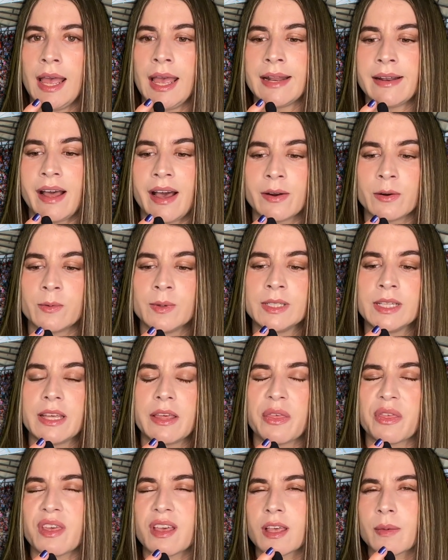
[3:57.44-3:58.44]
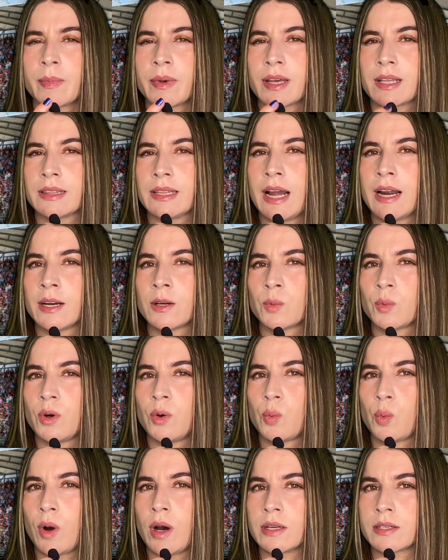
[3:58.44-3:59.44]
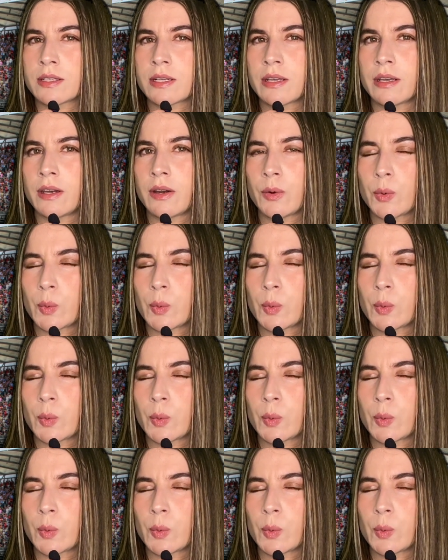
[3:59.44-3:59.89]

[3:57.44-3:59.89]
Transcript: and I don't really think McLaren will want to